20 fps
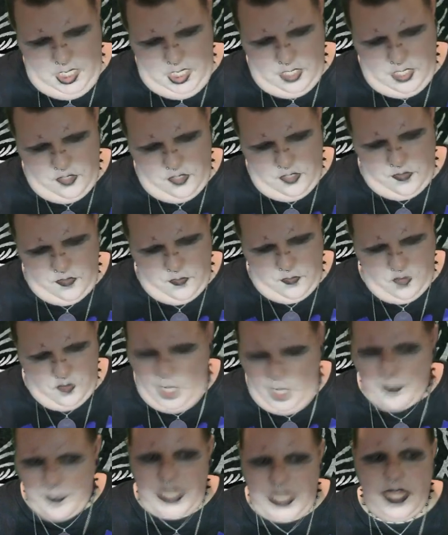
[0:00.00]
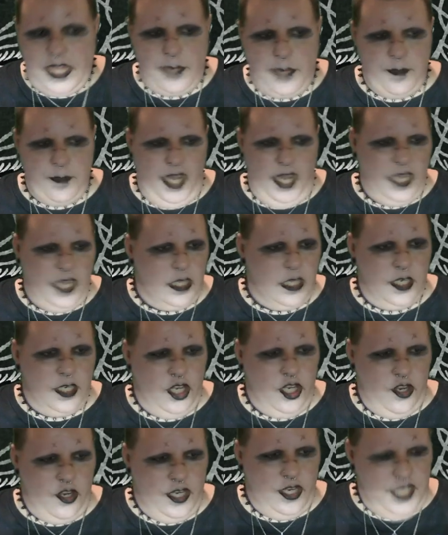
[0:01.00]
dropping that bile into your
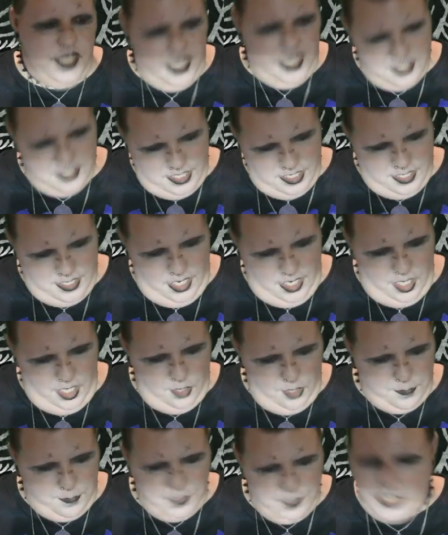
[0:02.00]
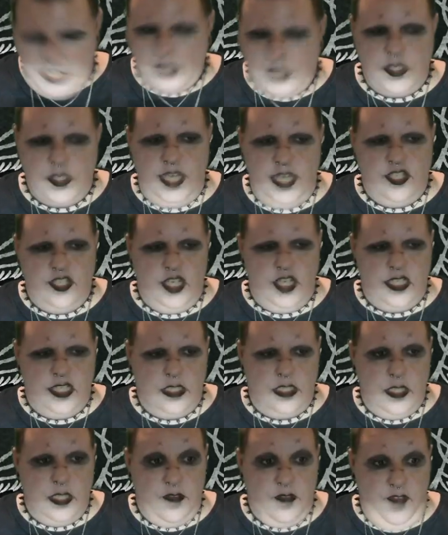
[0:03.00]
intestine to help, you know, digest the
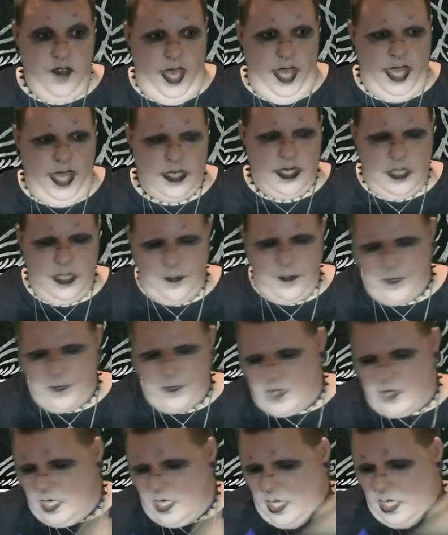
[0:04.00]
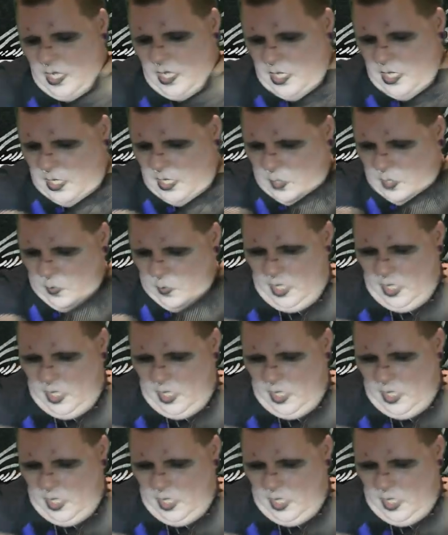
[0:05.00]
fat. Well,